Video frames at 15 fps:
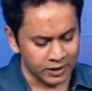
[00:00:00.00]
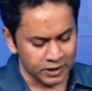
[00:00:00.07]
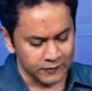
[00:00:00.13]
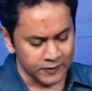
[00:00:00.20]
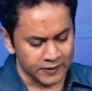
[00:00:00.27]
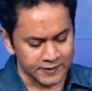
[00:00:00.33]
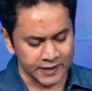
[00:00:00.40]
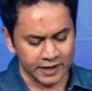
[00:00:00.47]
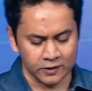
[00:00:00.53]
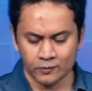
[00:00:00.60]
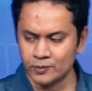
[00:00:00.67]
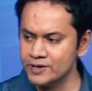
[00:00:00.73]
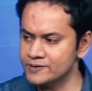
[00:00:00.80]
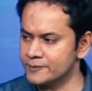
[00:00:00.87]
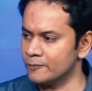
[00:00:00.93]
to give you the second
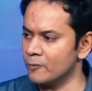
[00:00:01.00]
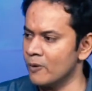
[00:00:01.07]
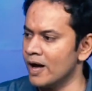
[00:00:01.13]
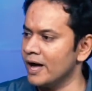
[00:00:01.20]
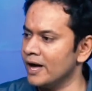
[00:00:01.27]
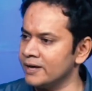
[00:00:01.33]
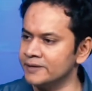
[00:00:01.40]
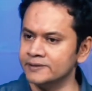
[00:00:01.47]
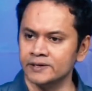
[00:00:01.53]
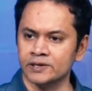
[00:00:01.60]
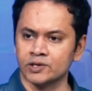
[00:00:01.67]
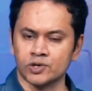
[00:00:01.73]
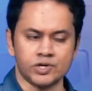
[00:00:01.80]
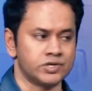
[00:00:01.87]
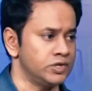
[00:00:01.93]
reason why a
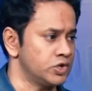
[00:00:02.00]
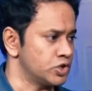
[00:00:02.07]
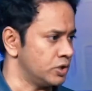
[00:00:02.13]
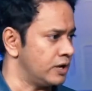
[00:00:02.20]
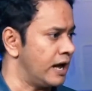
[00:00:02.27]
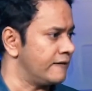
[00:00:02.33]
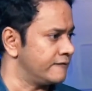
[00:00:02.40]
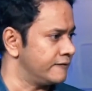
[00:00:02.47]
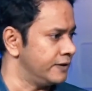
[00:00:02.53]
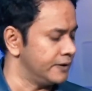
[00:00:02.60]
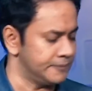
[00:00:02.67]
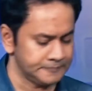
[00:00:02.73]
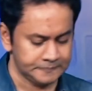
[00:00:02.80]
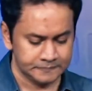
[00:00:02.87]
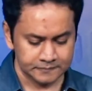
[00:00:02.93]
Christian should not fear.
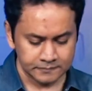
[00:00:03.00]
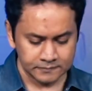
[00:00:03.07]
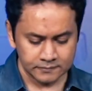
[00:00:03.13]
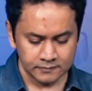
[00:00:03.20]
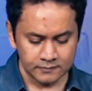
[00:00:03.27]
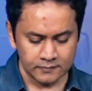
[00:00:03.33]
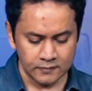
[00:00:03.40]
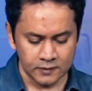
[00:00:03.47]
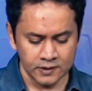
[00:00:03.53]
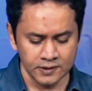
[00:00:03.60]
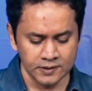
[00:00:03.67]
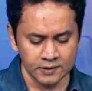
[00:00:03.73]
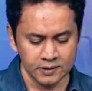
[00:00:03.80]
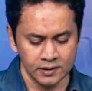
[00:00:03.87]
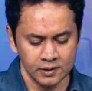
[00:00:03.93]

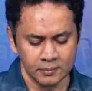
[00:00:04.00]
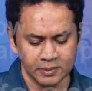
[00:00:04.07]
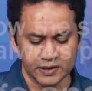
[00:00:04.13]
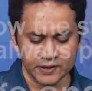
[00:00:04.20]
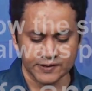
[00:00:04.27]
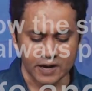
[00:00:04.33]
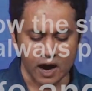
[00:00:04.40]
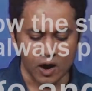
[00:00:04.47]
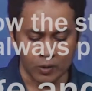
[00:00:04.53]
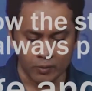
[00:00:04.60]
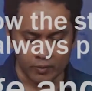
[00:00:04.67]
Because our